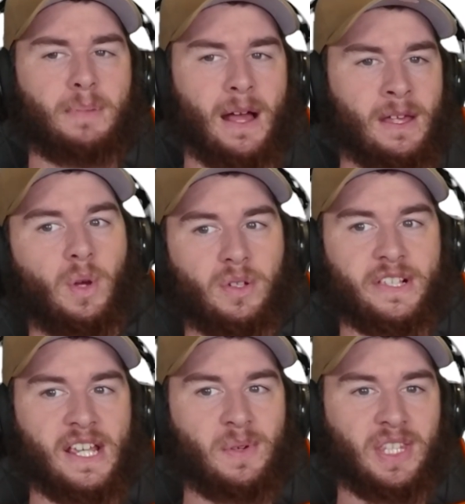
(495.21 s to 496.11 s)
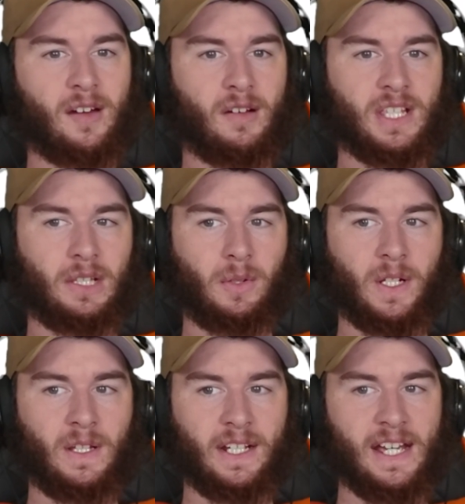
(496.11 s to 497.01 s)
but we'll see what the odds are
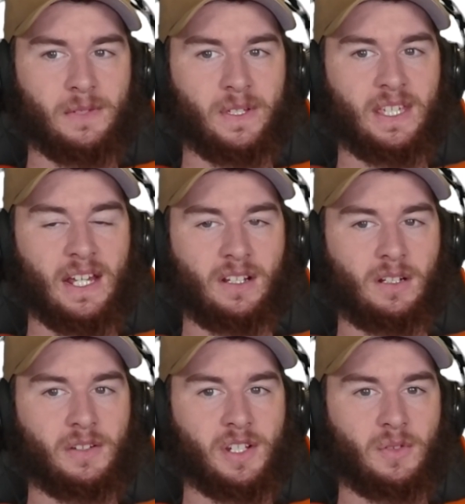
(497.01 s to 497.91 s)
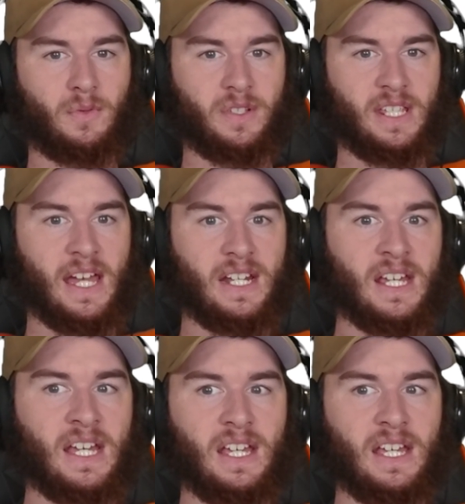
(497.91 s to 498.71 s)
looking like as we get closer towards the end.